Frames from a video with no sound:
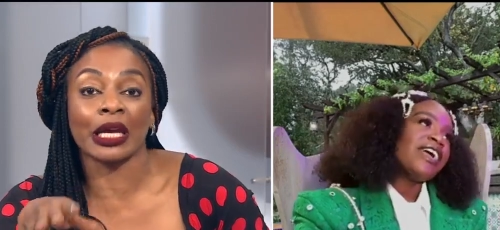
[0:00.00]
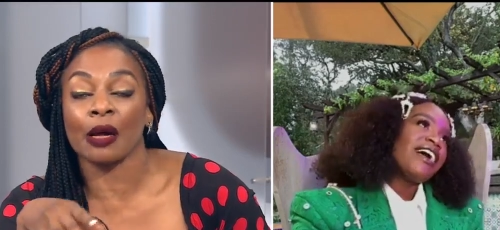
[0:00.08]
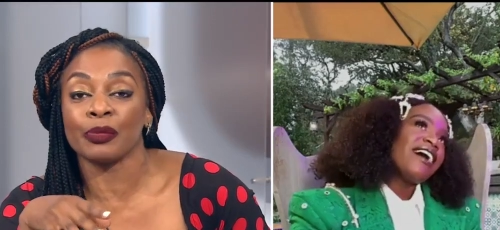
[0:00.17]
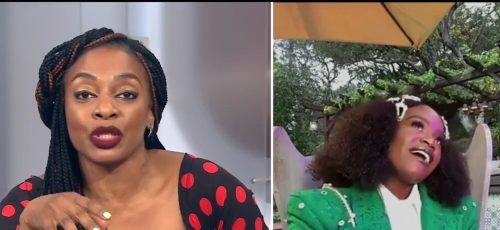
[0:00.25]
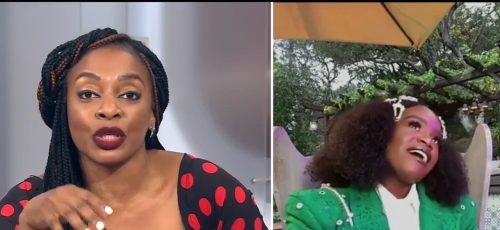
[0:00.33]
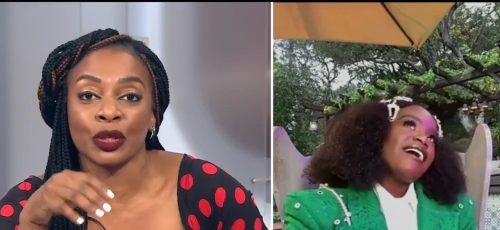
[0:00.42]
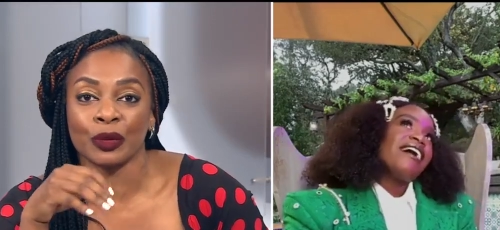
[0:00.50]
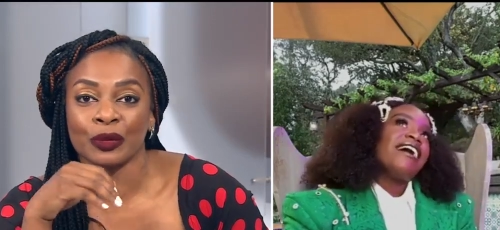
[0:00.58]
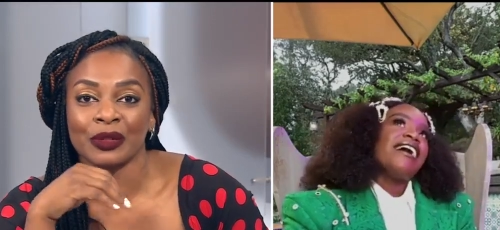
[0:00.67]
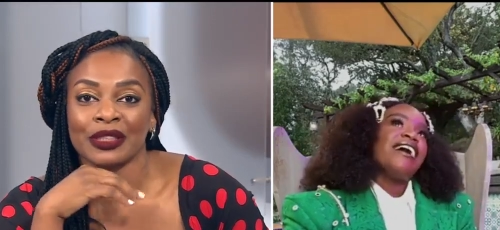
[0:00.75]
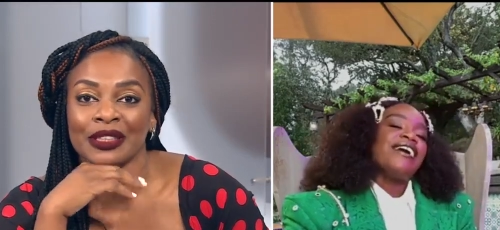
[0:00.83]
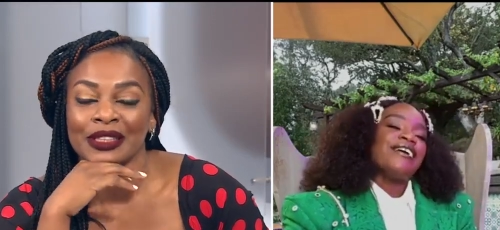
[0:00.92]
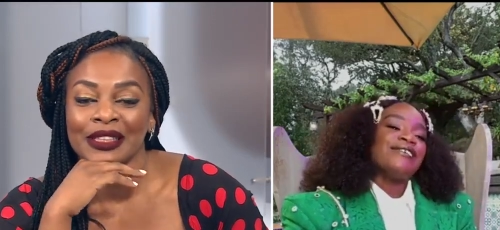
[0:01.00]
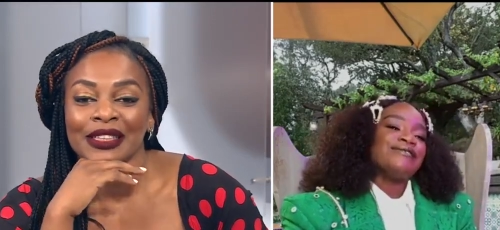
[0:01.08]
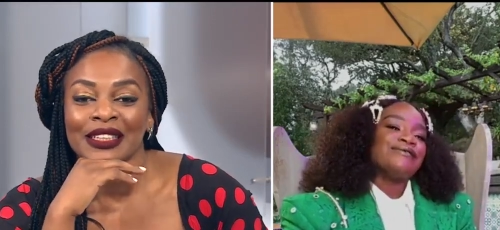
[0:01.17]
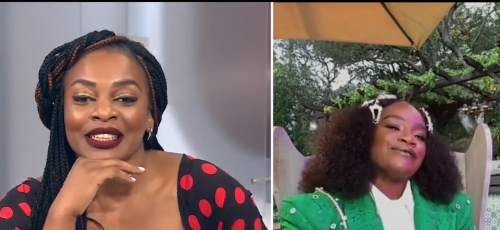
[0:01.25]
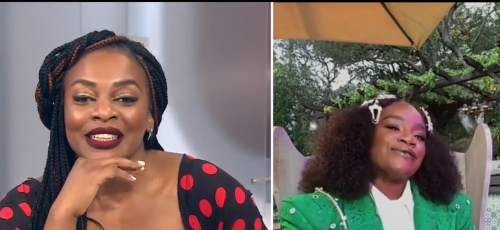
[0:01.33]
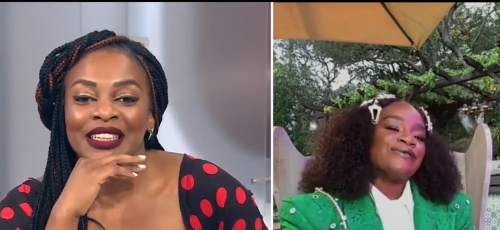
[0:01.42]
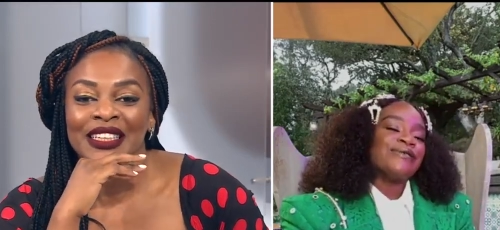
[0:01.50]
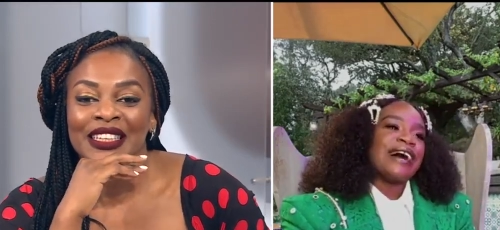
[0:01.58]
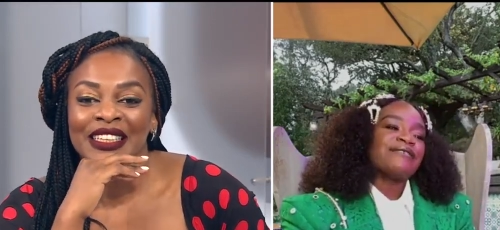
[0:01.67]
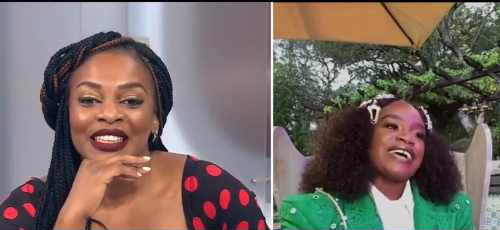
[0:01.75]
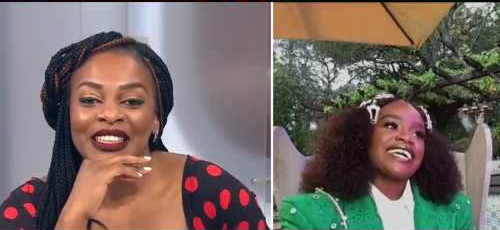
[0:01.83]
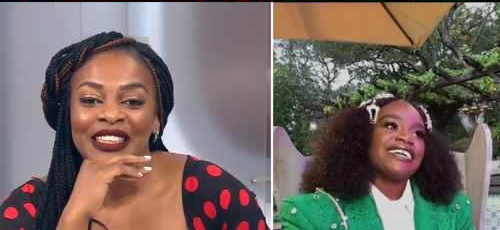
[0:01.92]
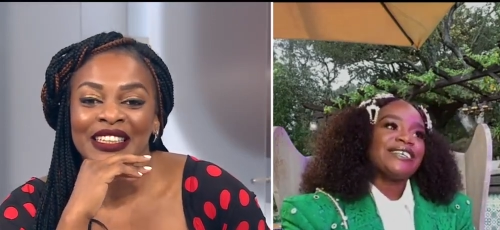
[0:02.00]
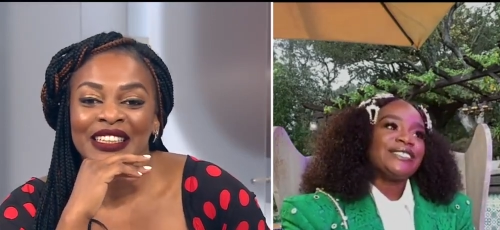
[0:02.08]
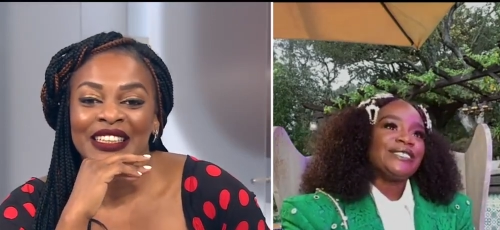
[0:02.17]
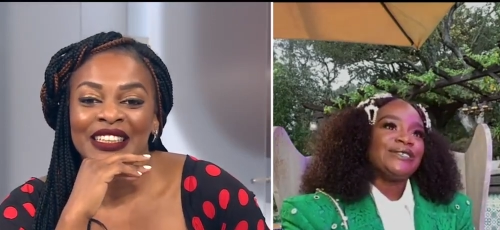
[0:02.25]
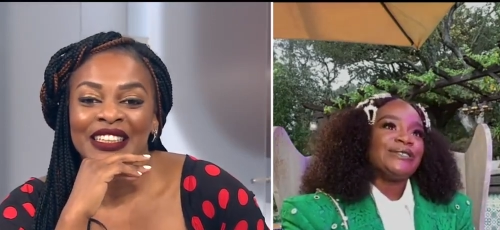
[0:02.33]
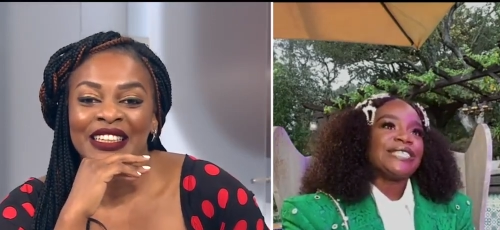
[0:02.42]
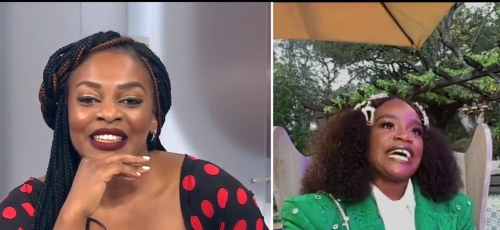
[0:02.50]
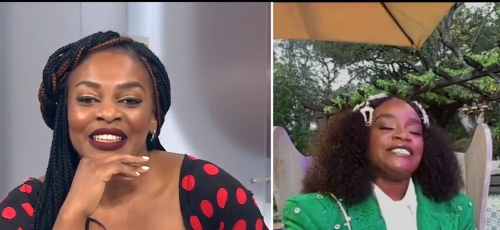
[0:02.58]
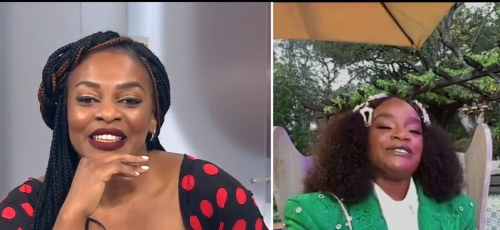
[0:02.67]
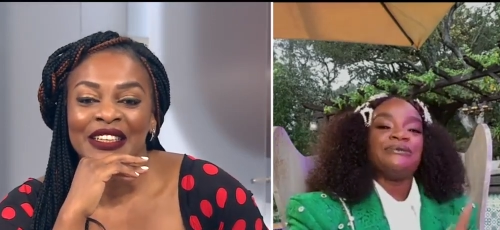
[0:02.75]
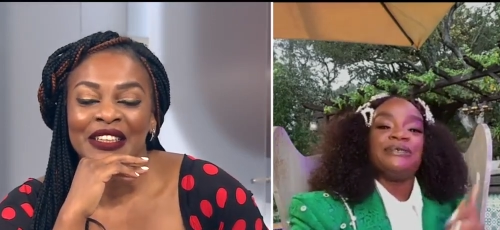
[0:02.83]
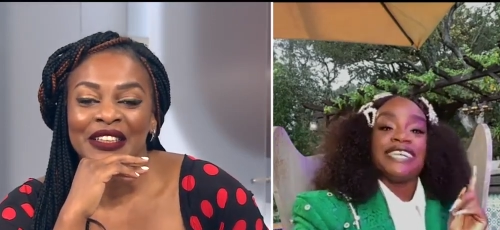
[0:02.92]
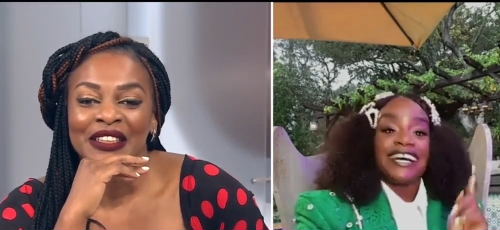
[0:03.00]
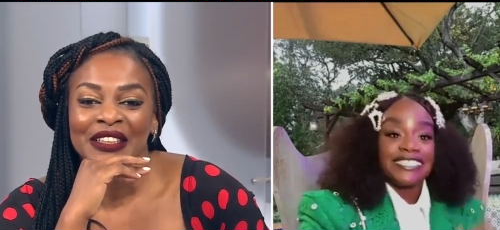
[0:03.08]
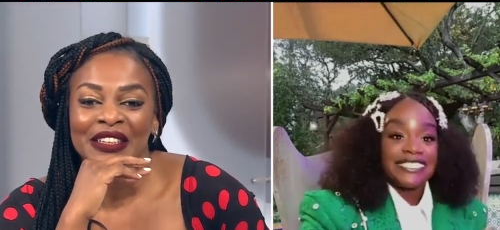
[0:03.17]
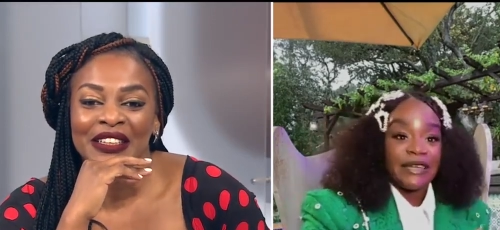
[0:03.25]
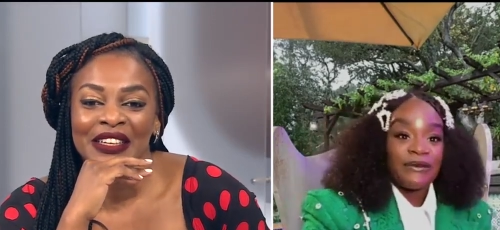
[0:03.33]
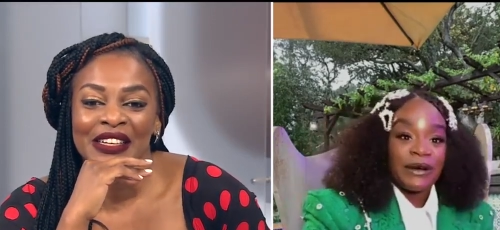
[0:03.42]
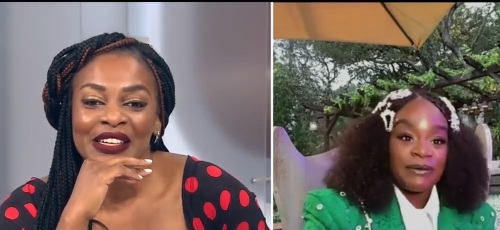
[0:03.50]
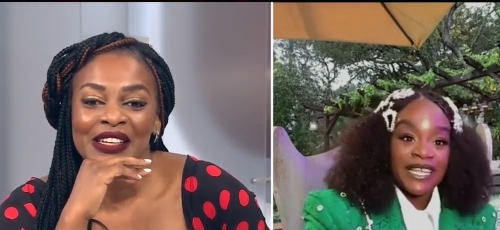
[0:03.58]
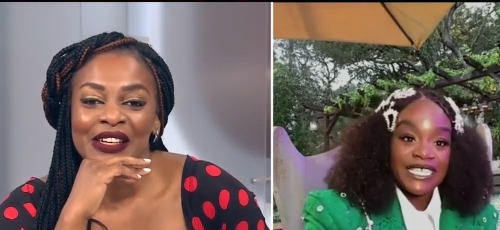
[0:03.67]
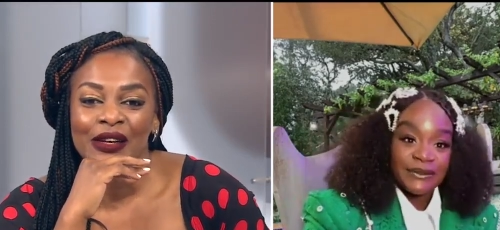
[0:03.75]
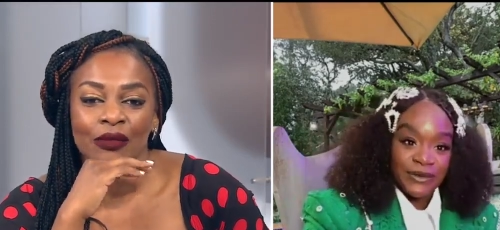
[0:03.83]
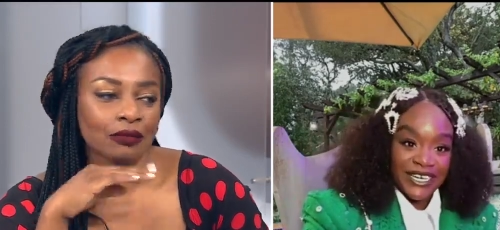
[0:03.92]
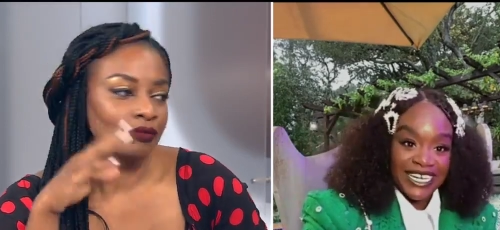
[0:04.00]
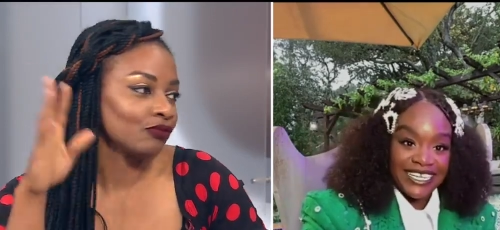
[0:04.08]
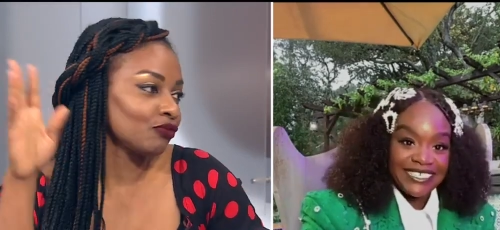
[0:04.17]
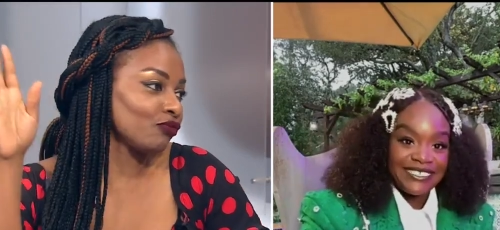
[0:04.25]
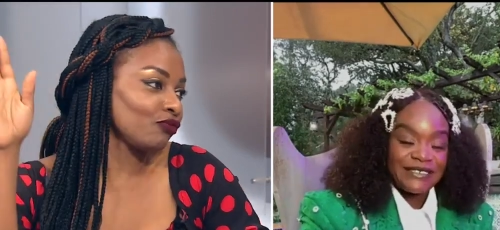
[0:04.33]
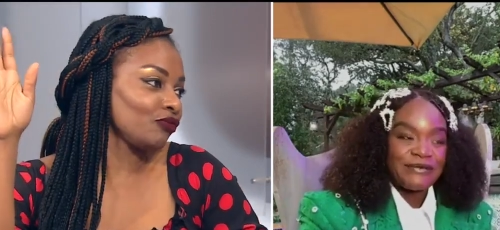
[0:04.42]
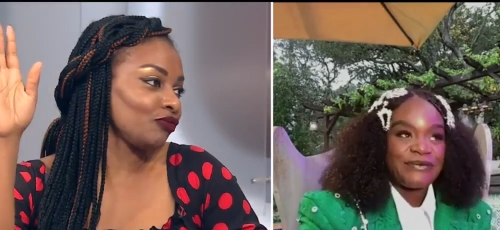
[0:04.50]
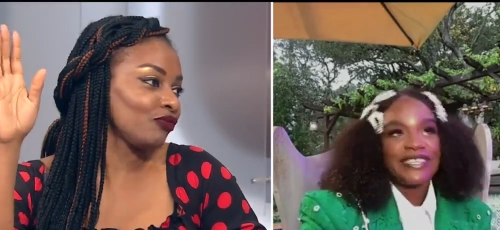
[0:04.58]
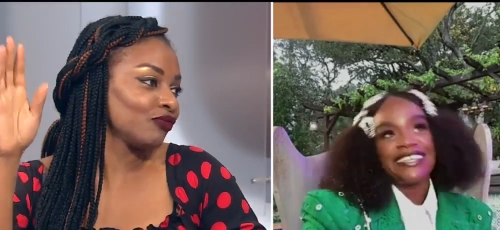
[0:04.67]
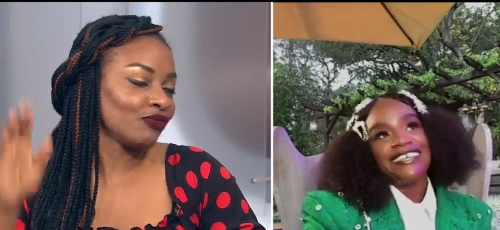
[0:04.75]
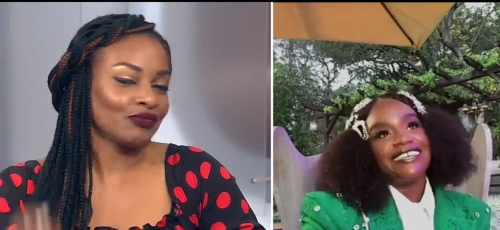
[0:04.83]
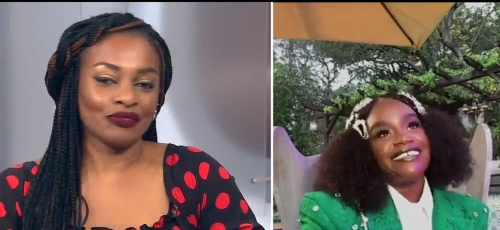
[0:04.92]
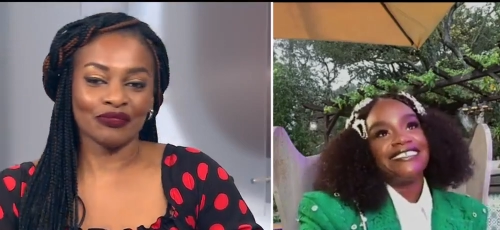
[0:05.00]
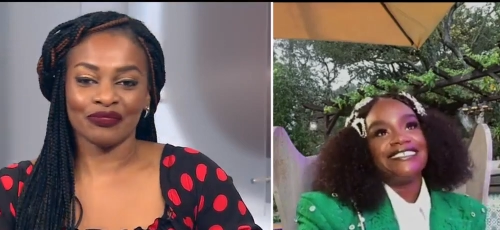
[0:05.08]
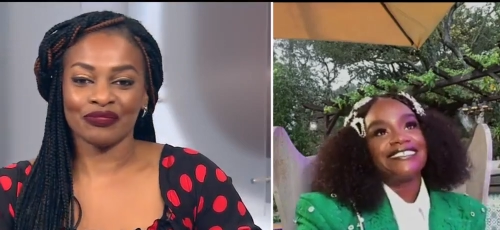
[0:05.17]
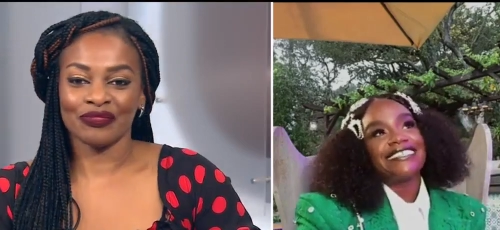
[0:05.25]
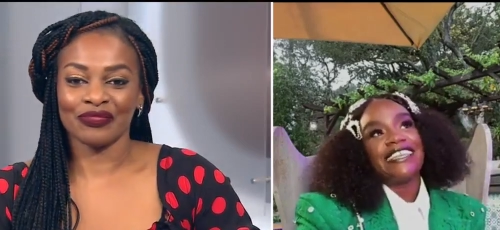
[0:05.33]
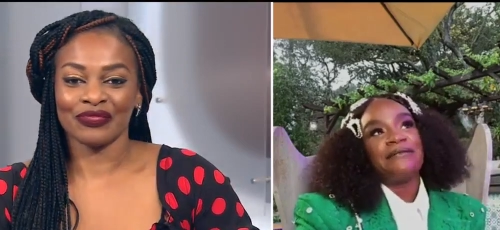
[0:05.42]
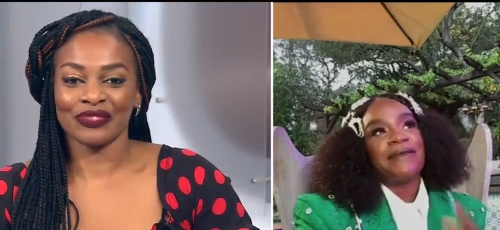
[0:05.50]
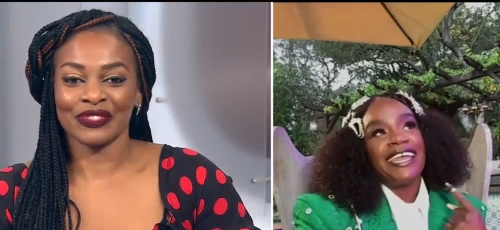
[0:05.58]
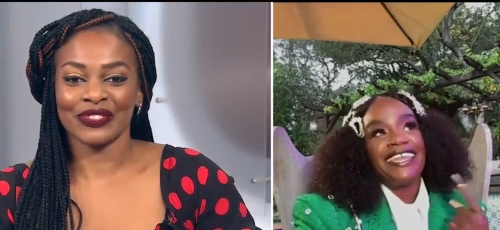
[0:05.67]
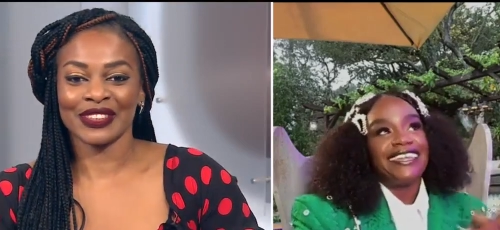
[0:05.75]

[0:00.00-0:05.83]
Speaker 1: it up to?
Speaker 2: Oh, I've got go-tos. I do Beyonce One Plus One, mm-hmm. because in my